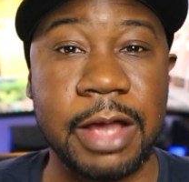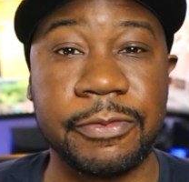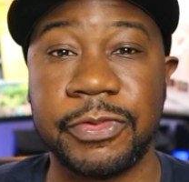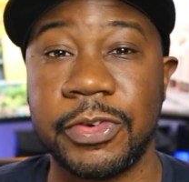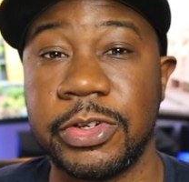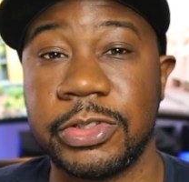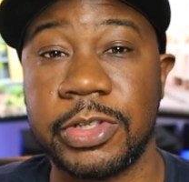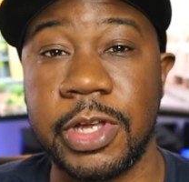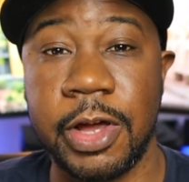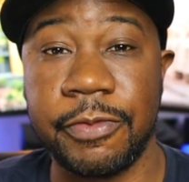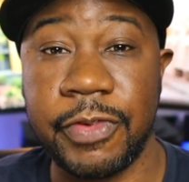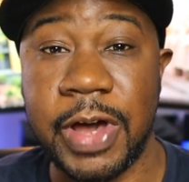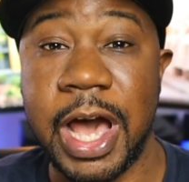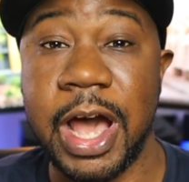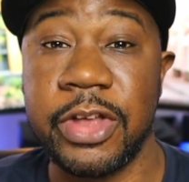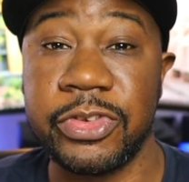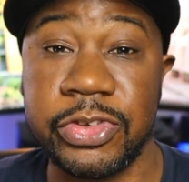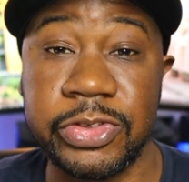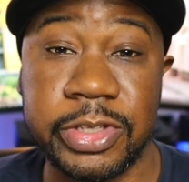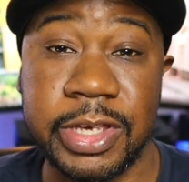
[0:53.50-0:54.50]
First off,
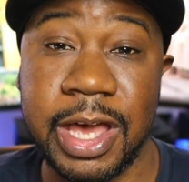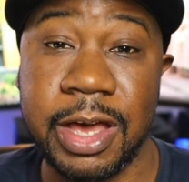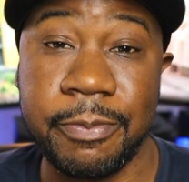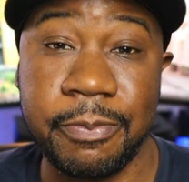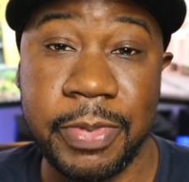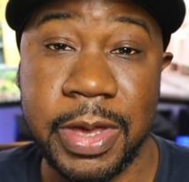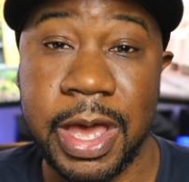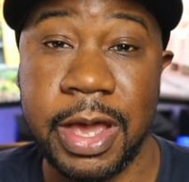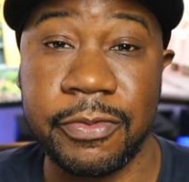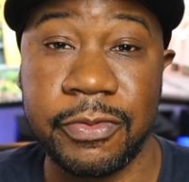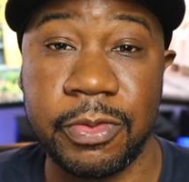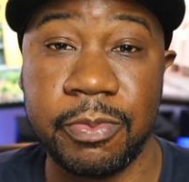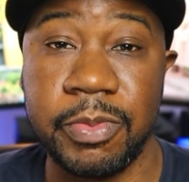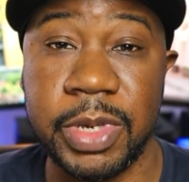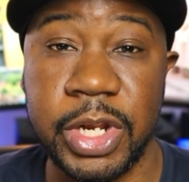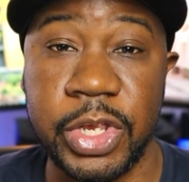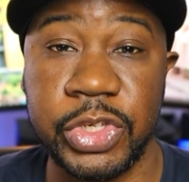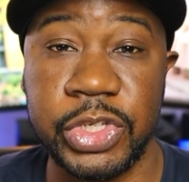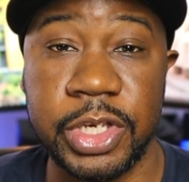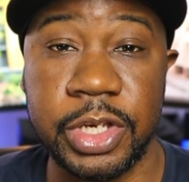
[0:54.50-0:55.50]
I just got back from
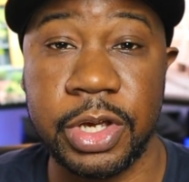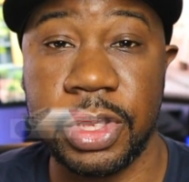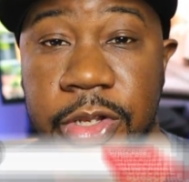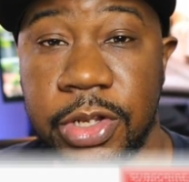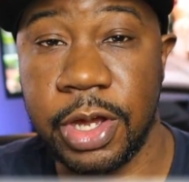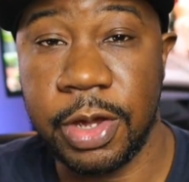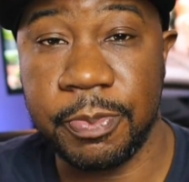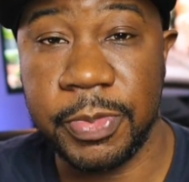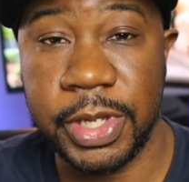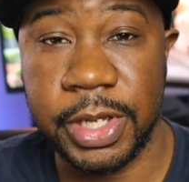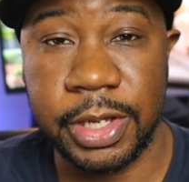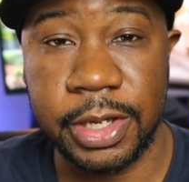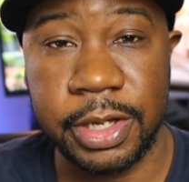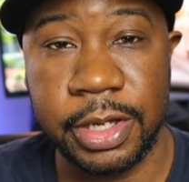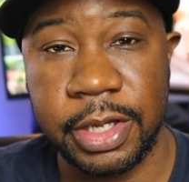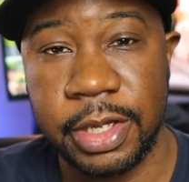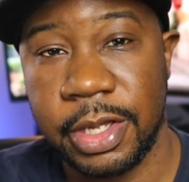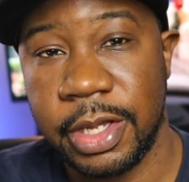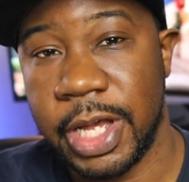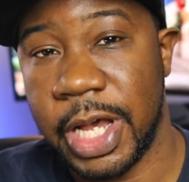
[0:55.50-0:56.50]
Medellin,
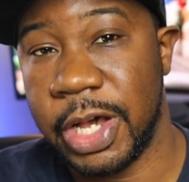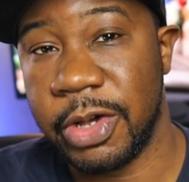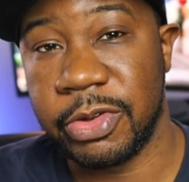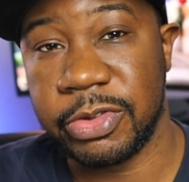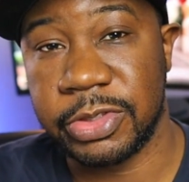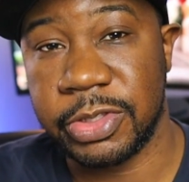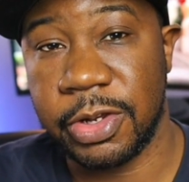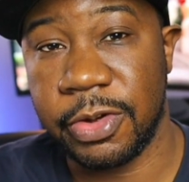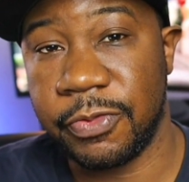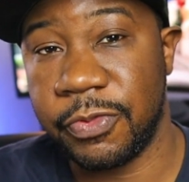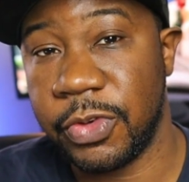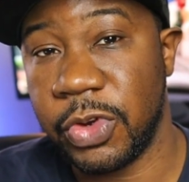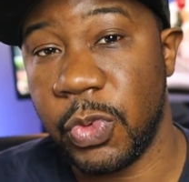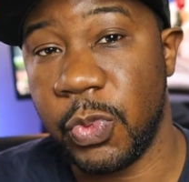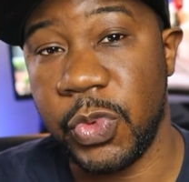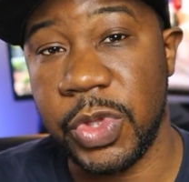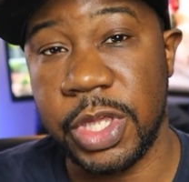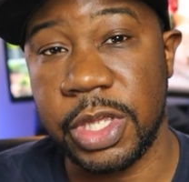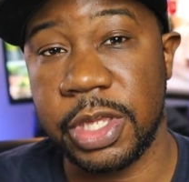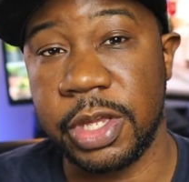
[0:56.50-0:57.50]
Colombia. I was there for
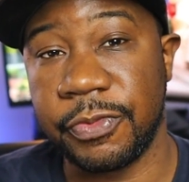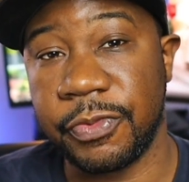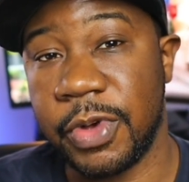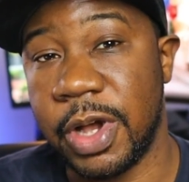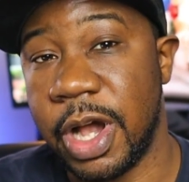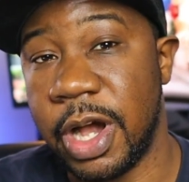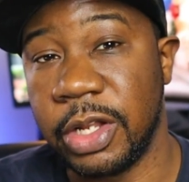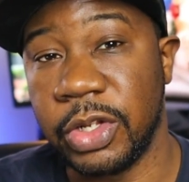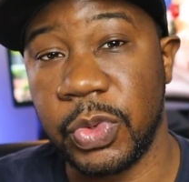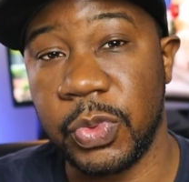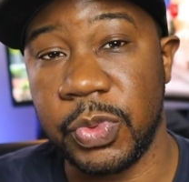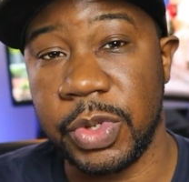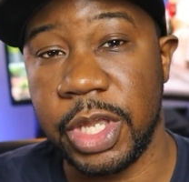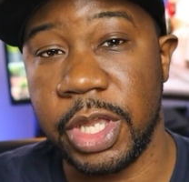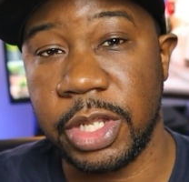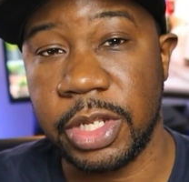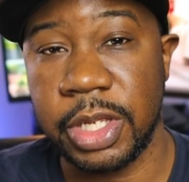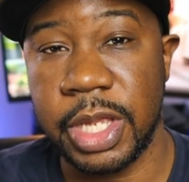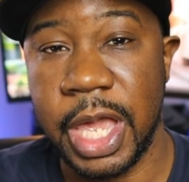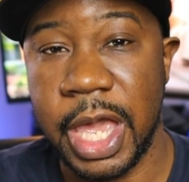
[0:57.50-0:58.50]
the weekend for
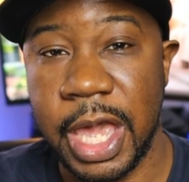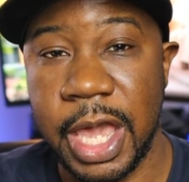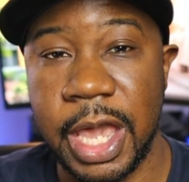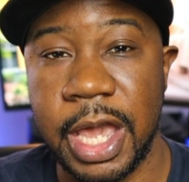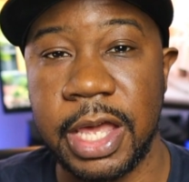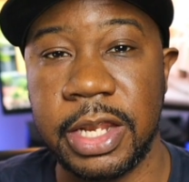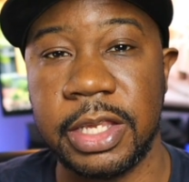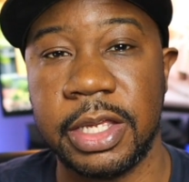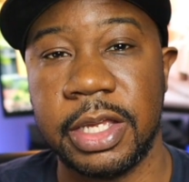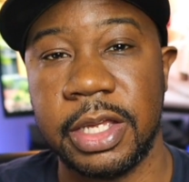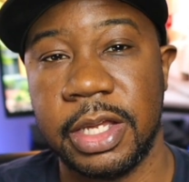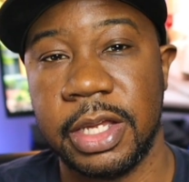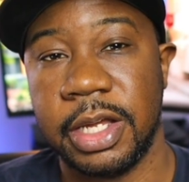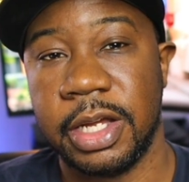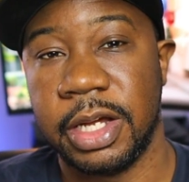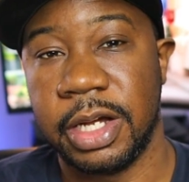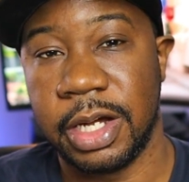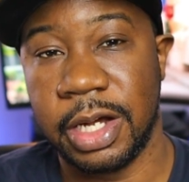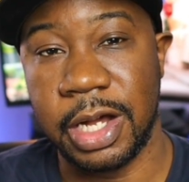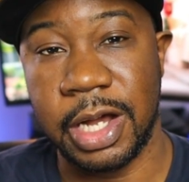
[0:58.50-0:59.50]
Halloween, and
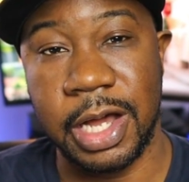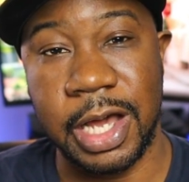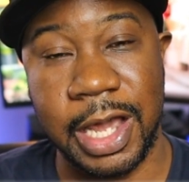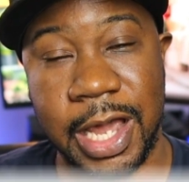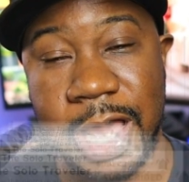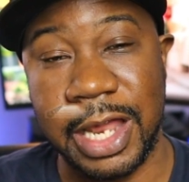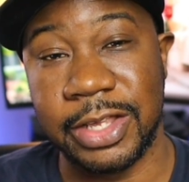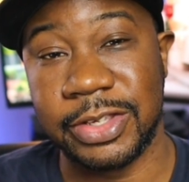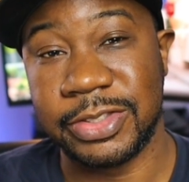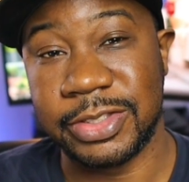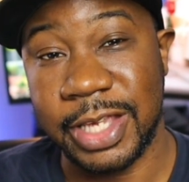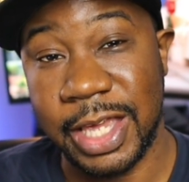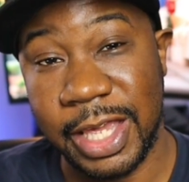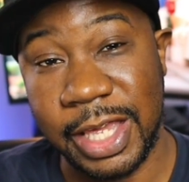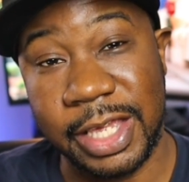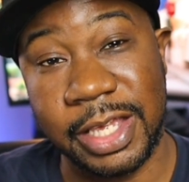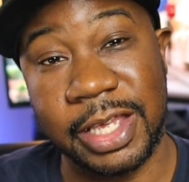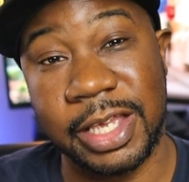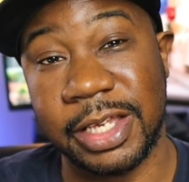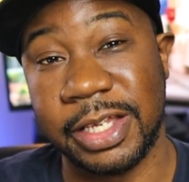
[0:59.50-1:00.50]
I gotta
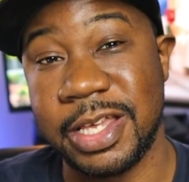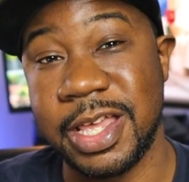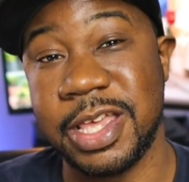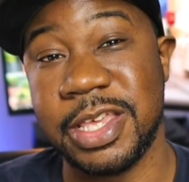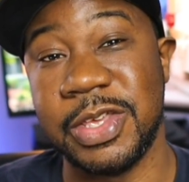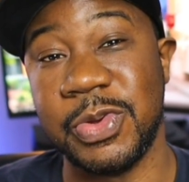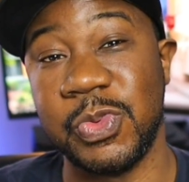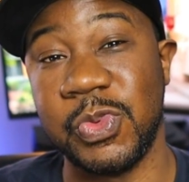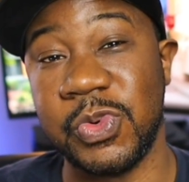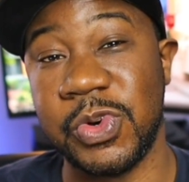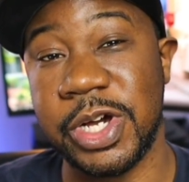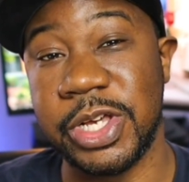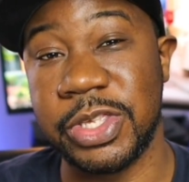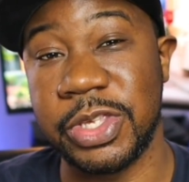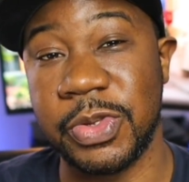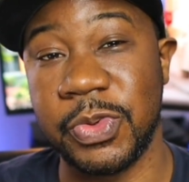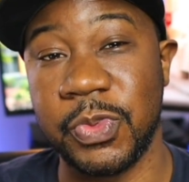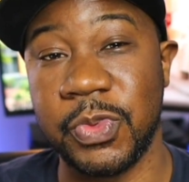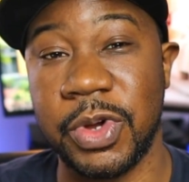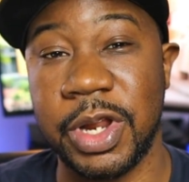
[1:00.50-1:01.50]
say, it
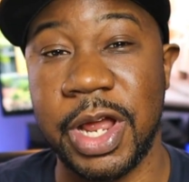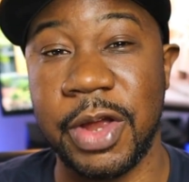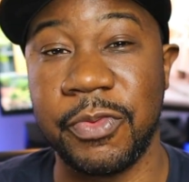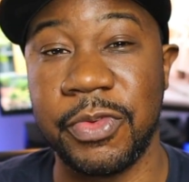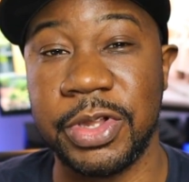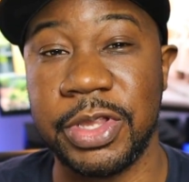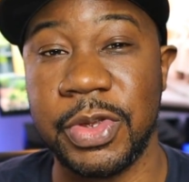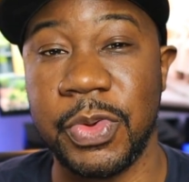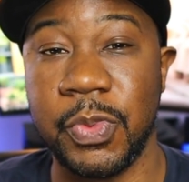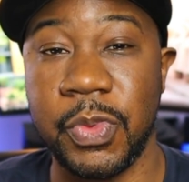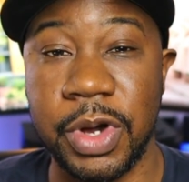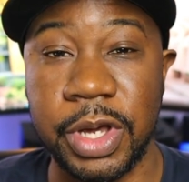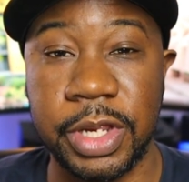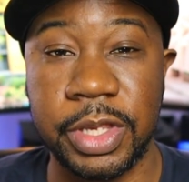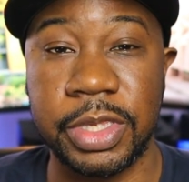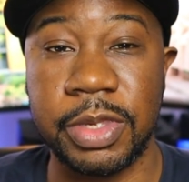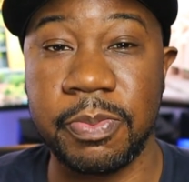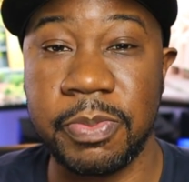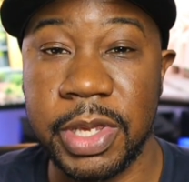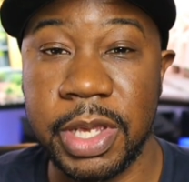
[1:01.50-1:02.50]
wasn't what I really
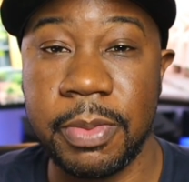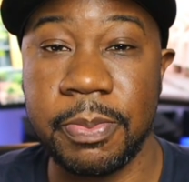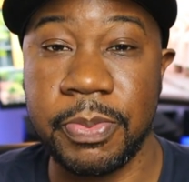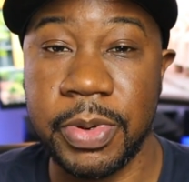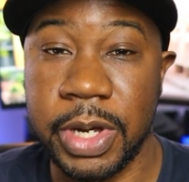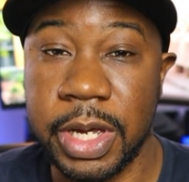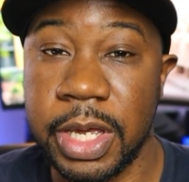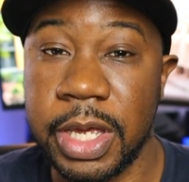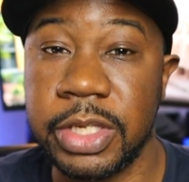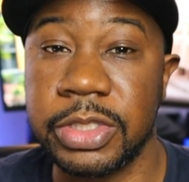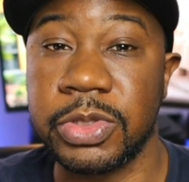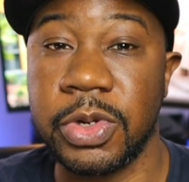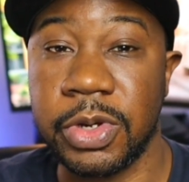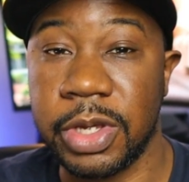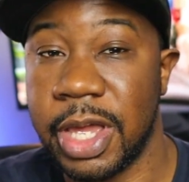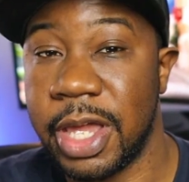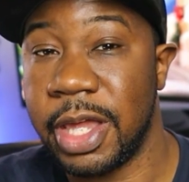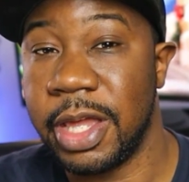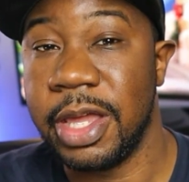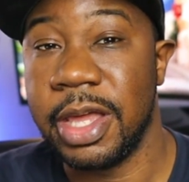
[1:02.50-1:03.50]
wanted to be, but it's
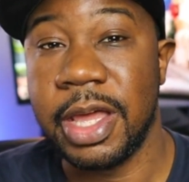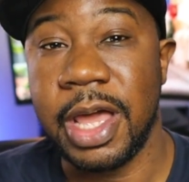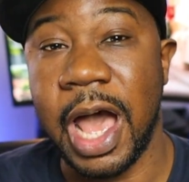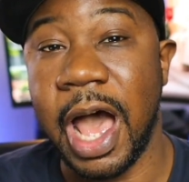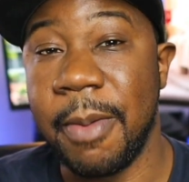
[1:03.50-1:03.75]
okay.